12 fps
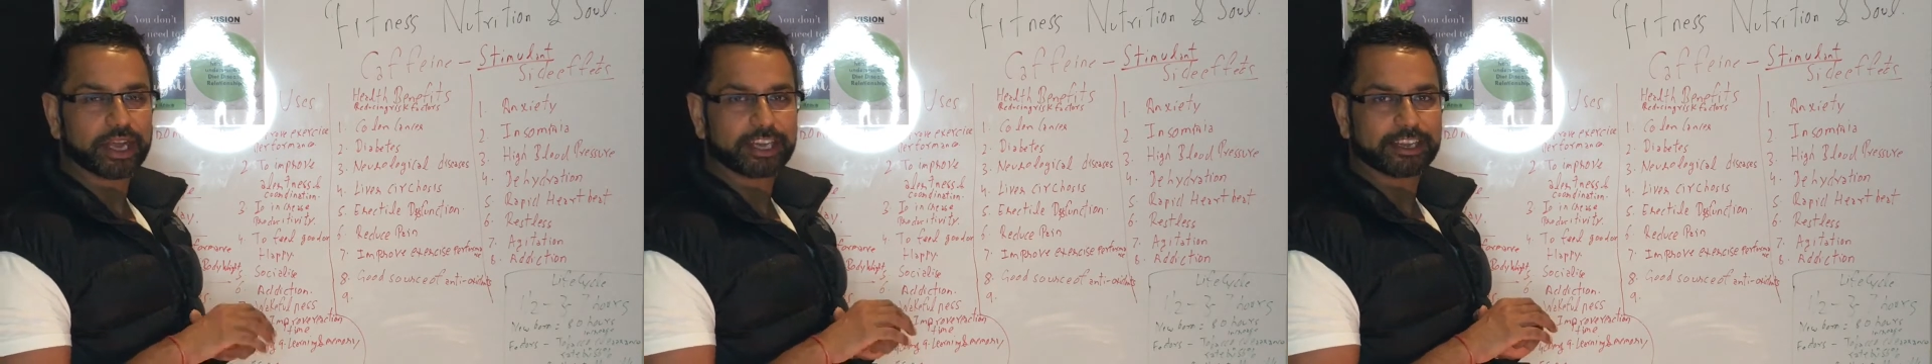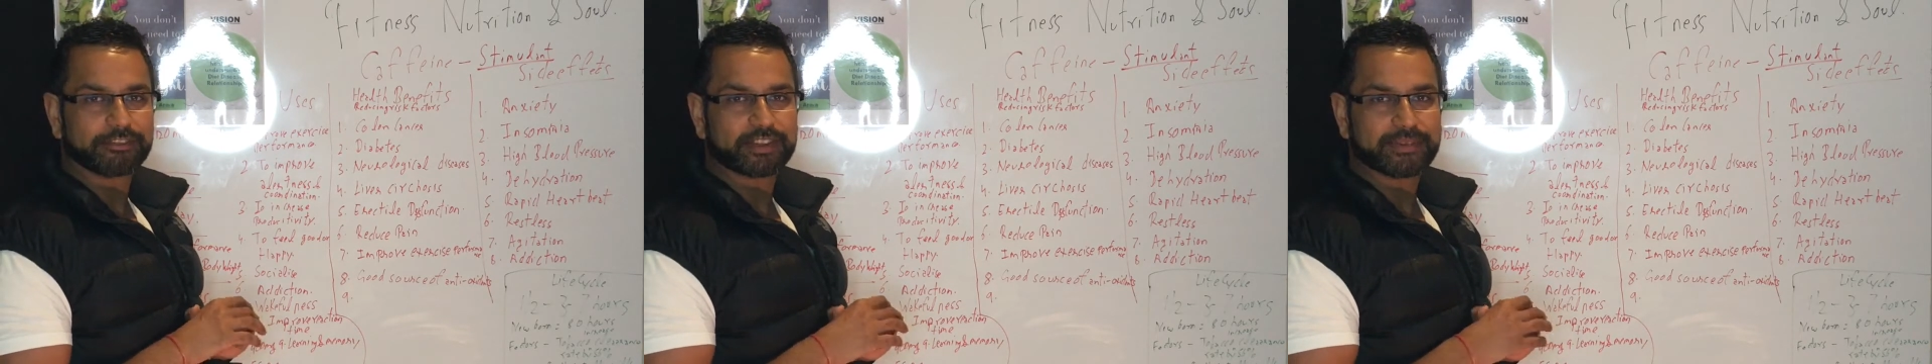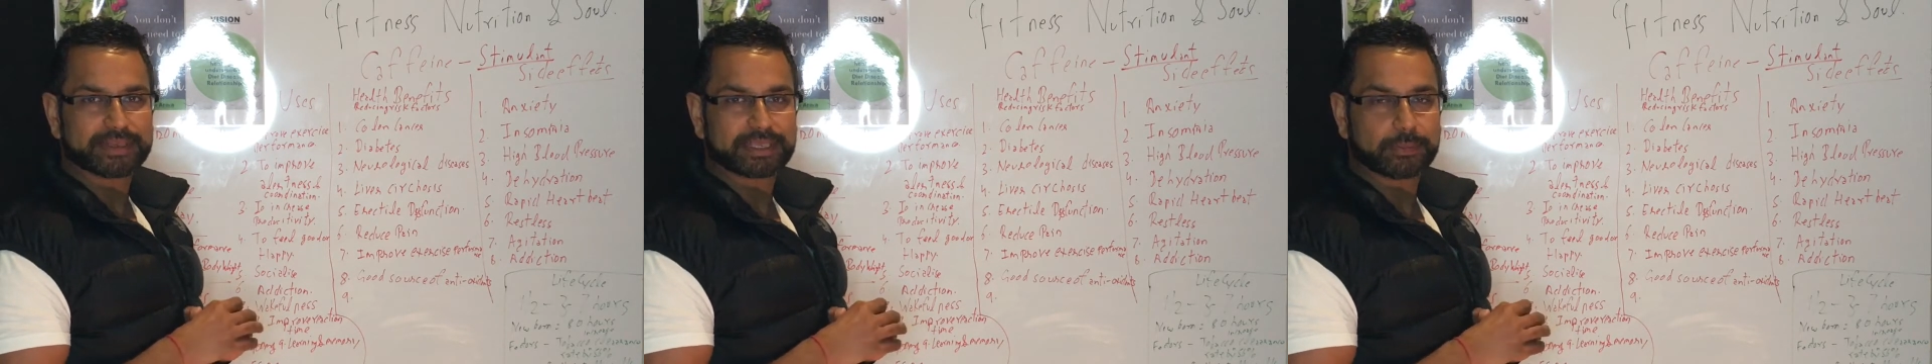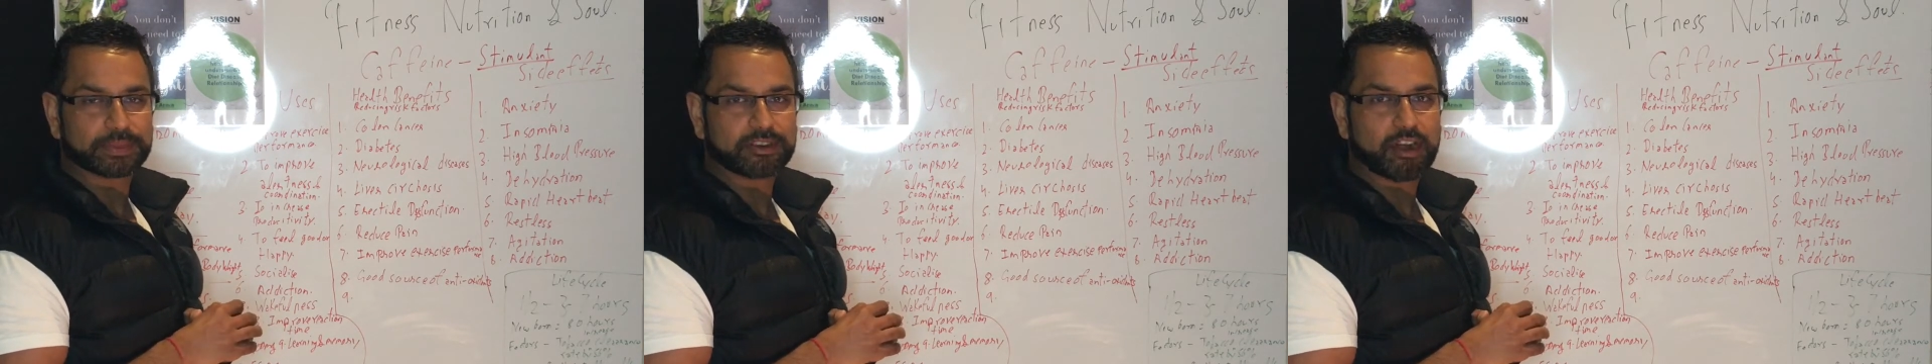and if you haven't
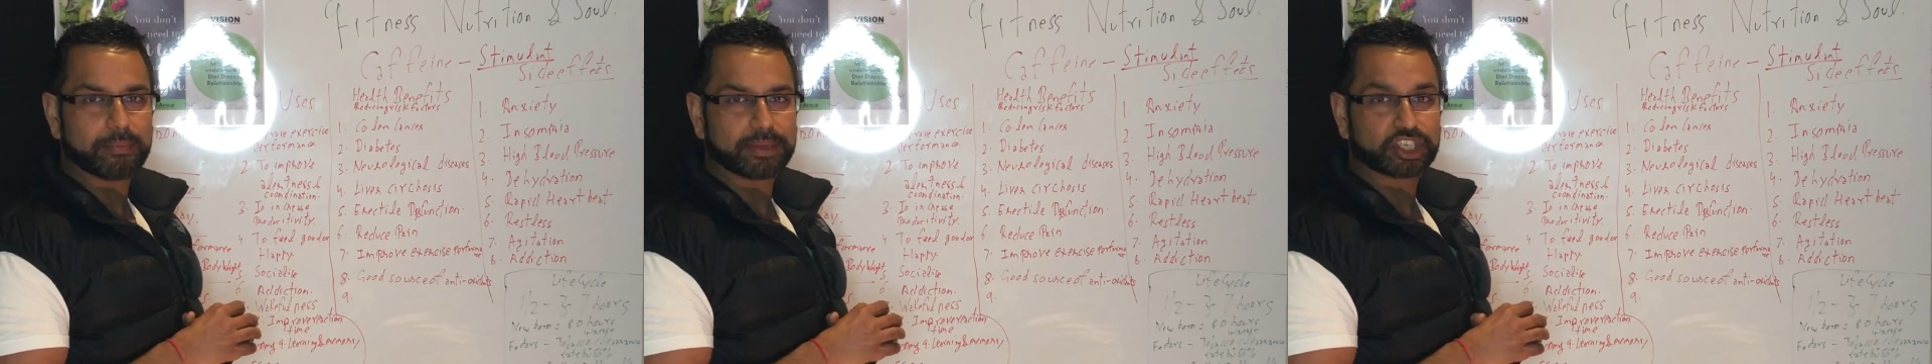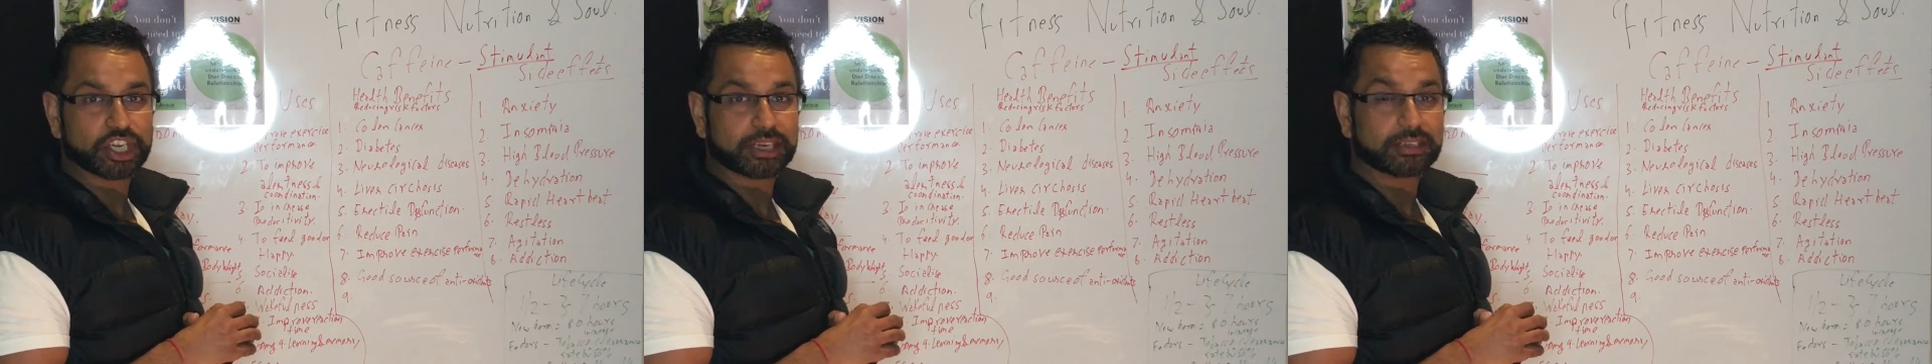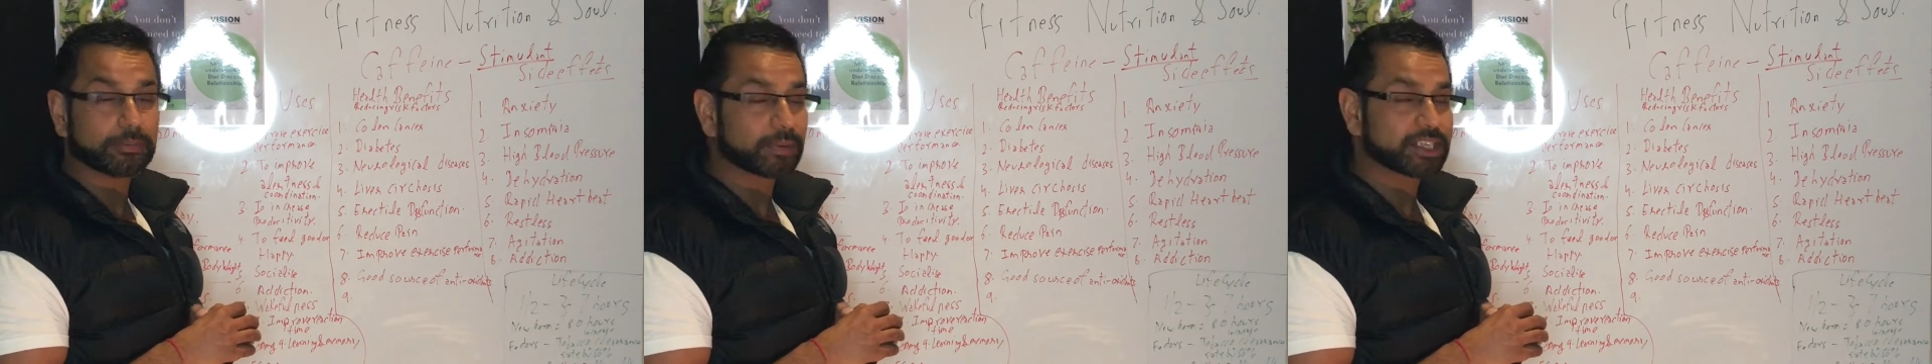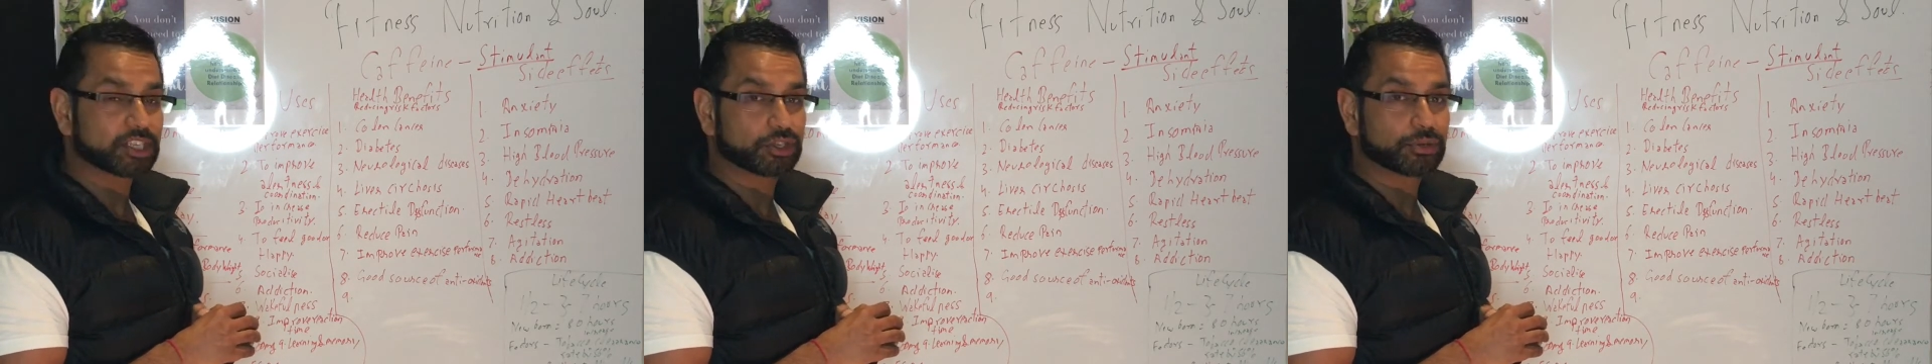subscribed my channel,
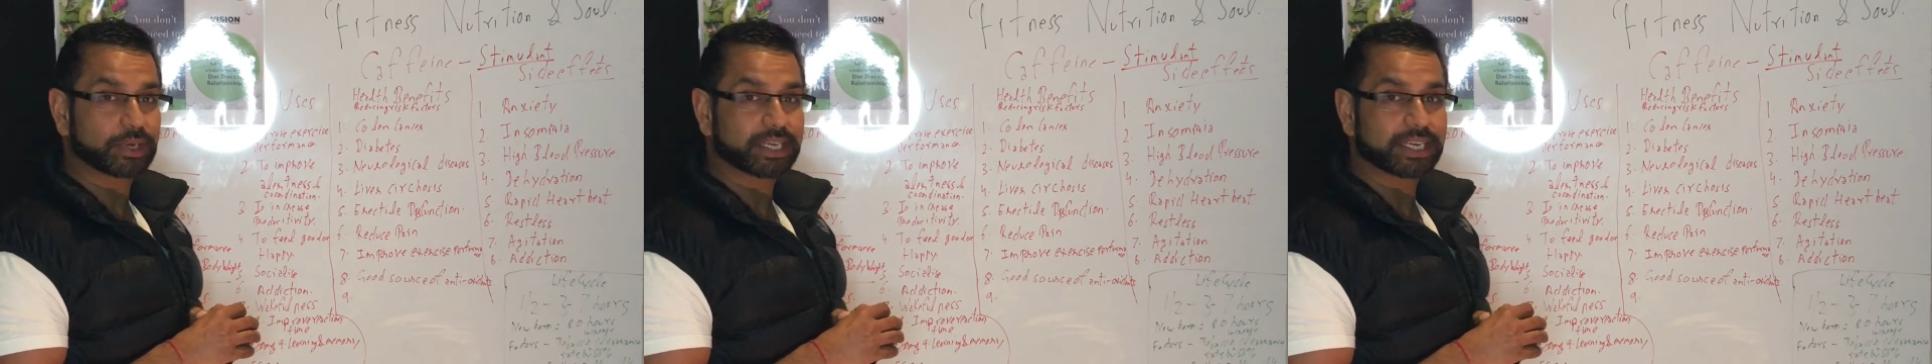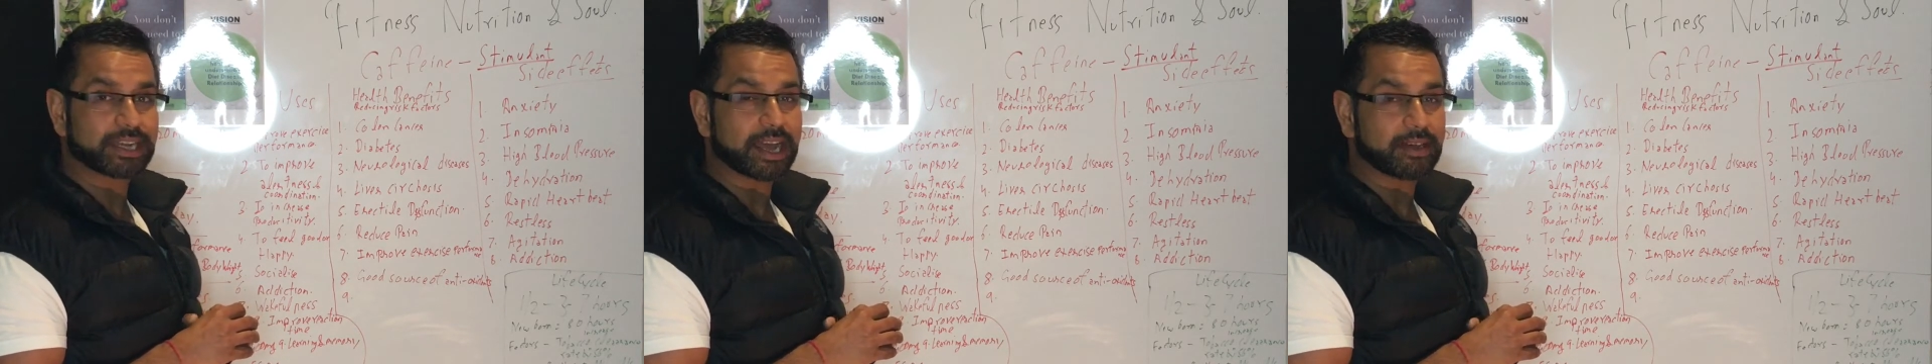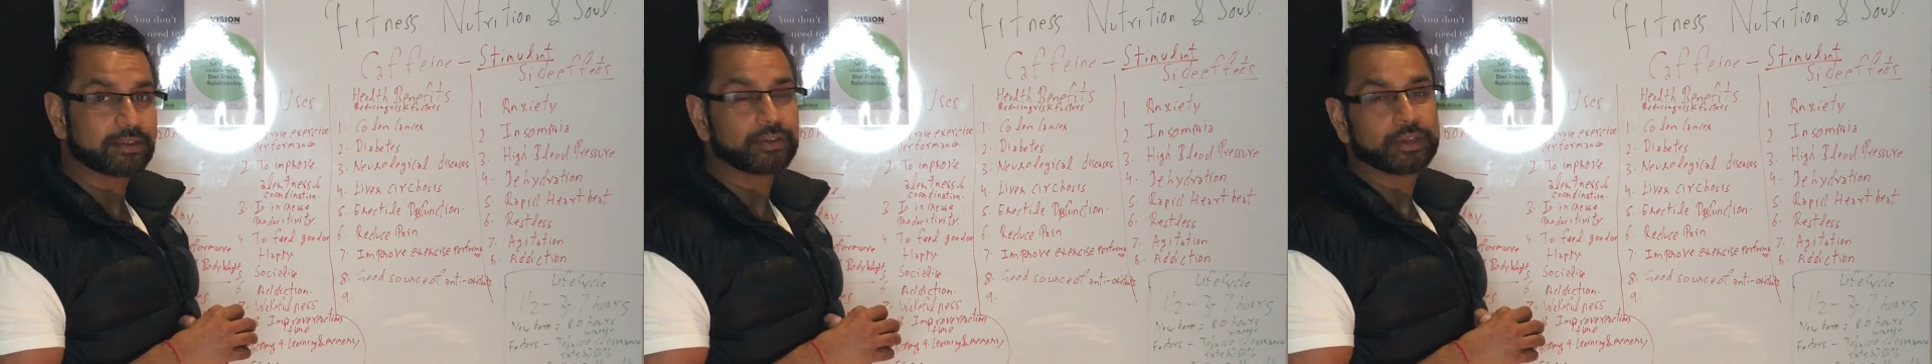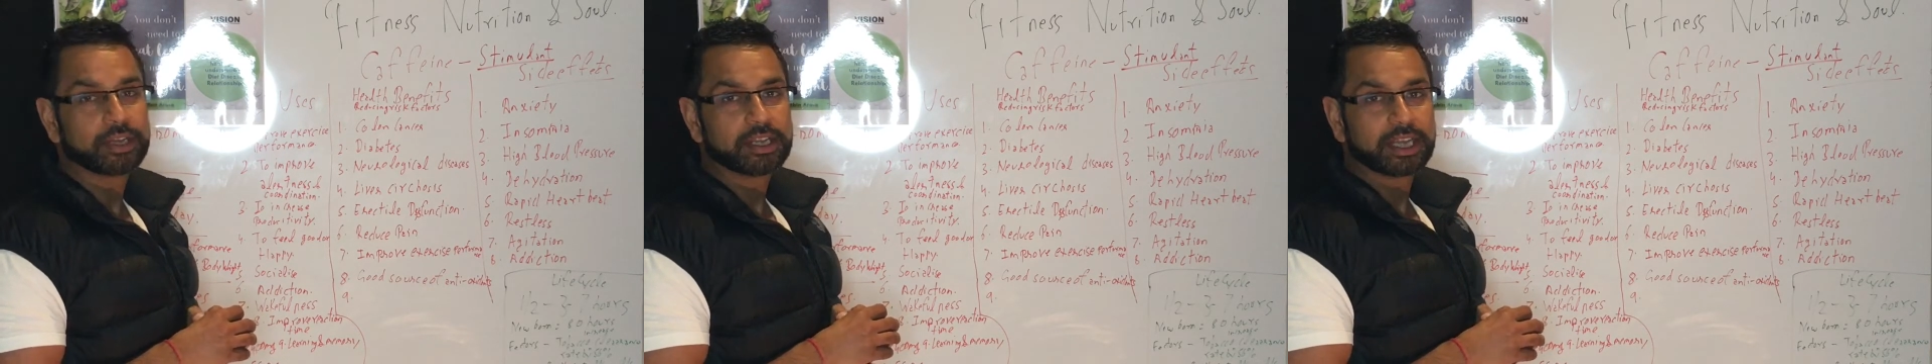please do it now